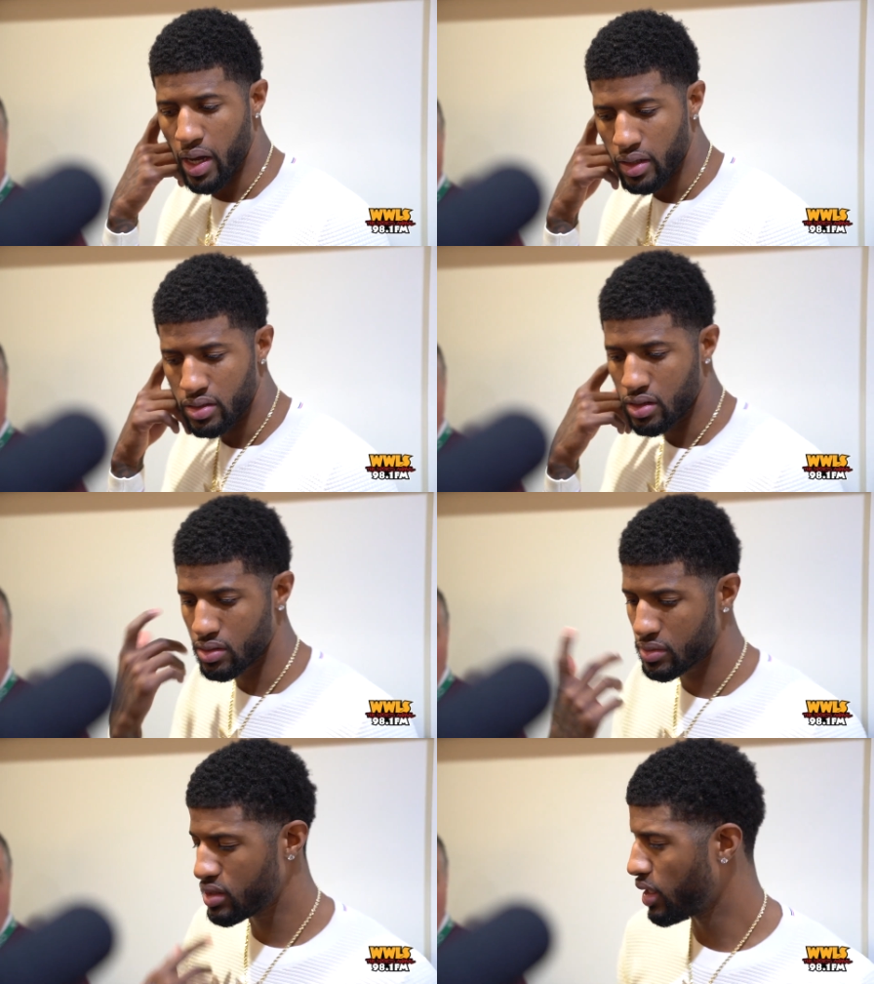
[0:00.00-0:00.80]
back and
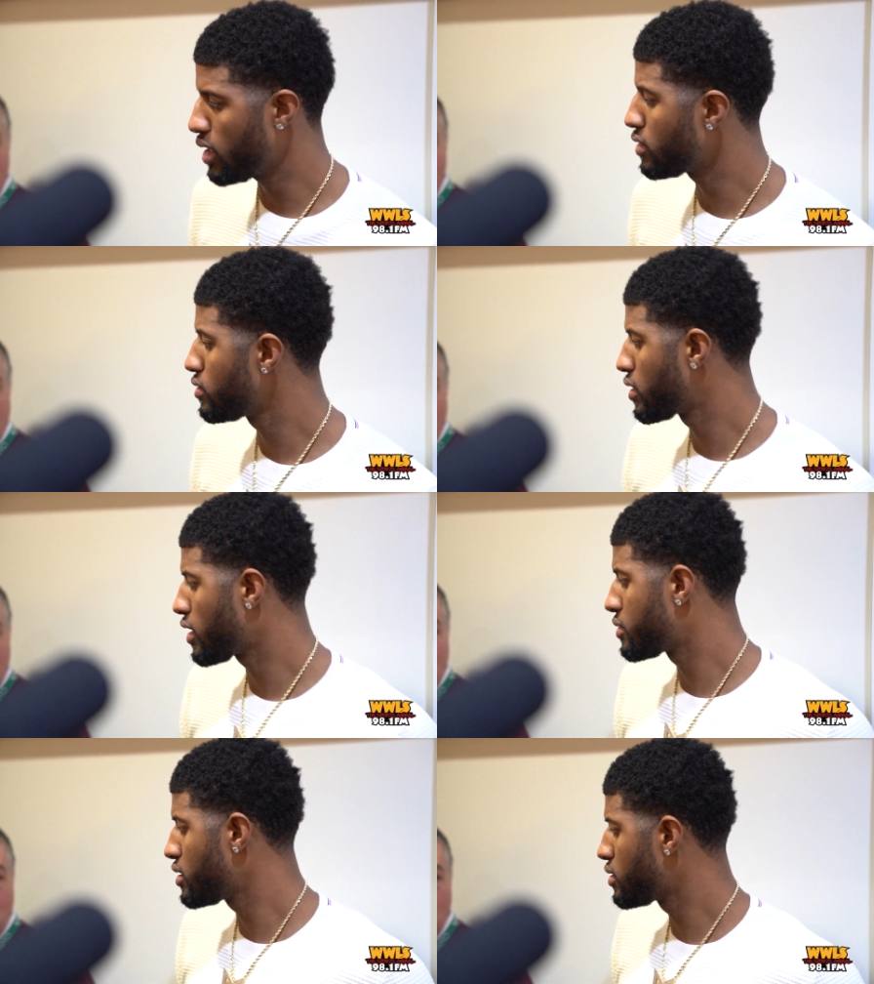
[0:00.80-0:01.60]
told him it's an eighty-two
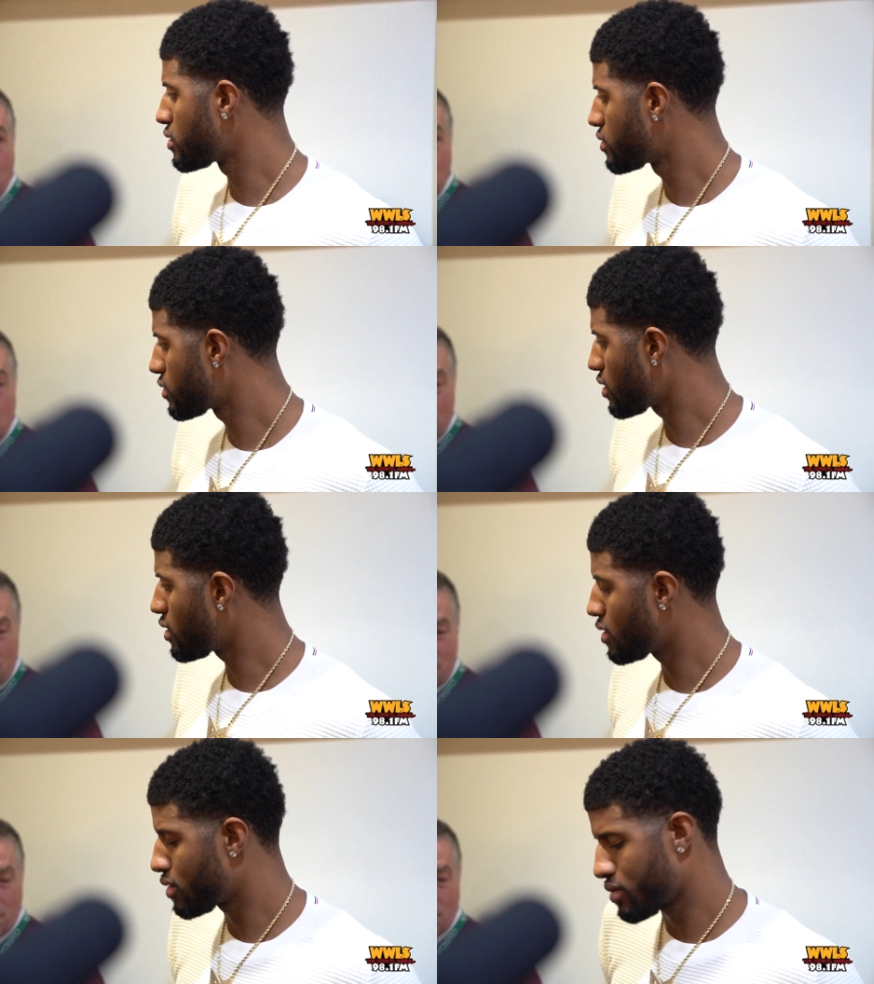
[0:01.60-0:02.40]
game season.
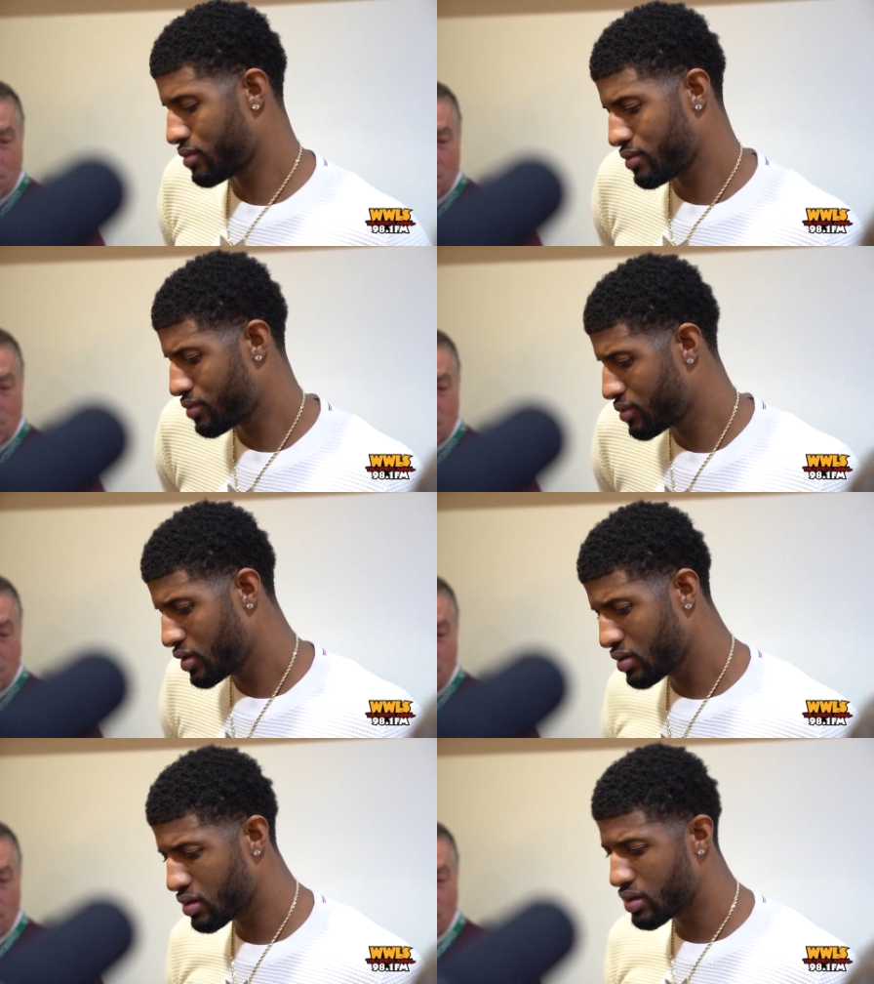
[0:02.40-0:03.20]
Um,
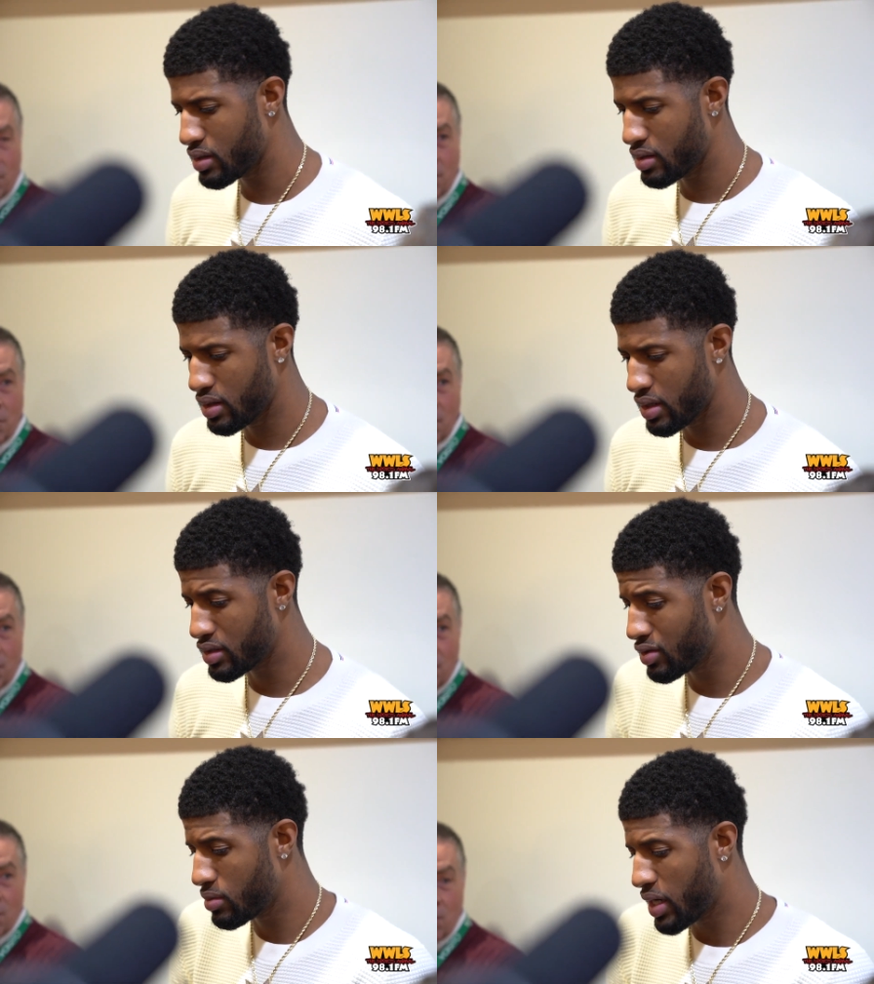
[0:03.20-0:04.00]
you know, and I
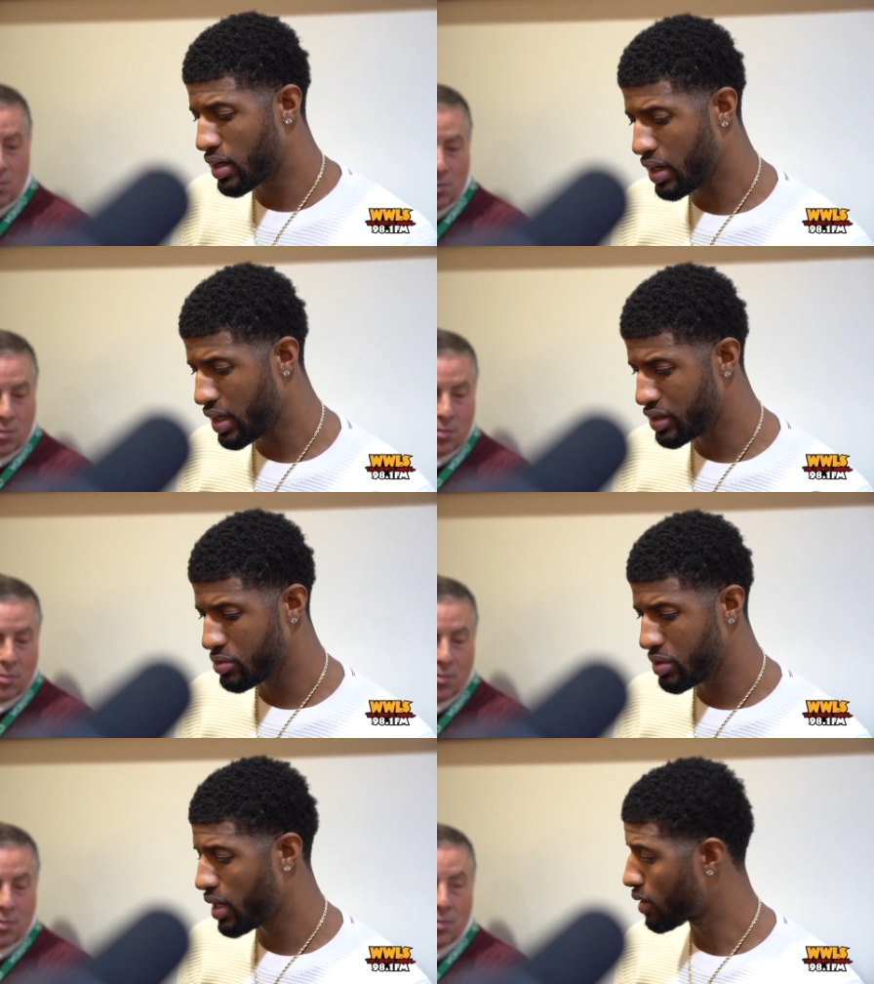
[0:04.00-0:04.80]
told him, I, I got
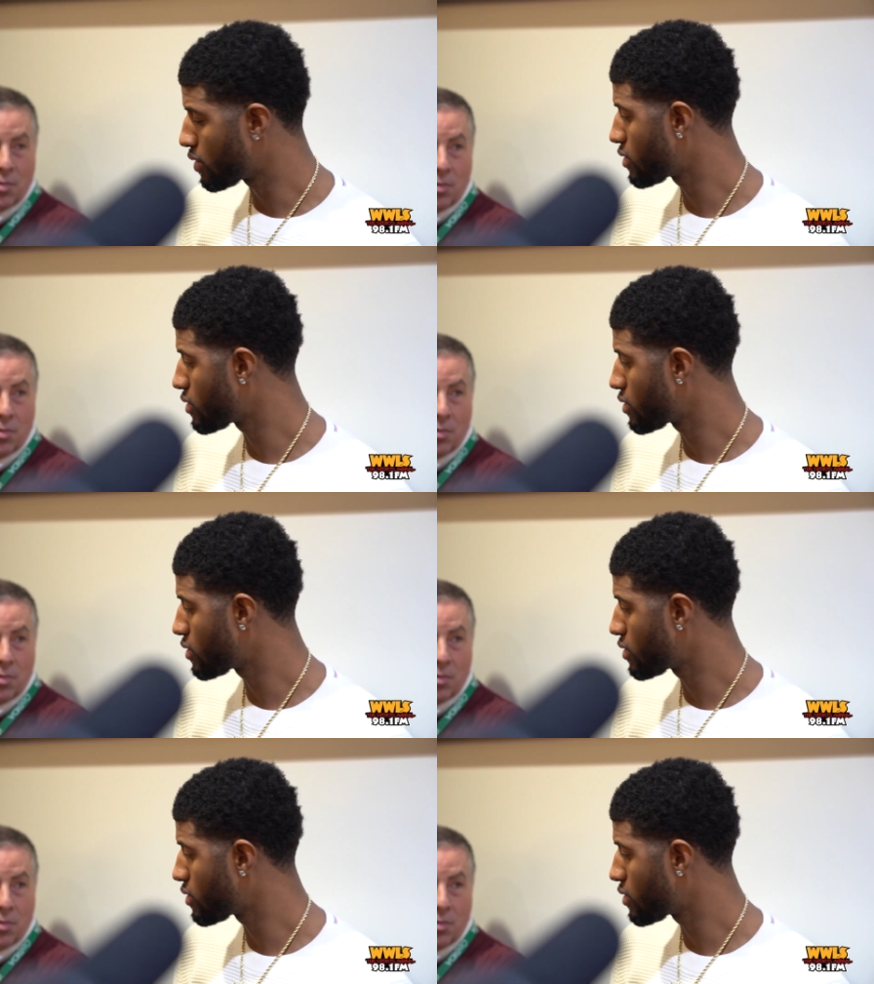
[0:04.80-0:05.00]
your back,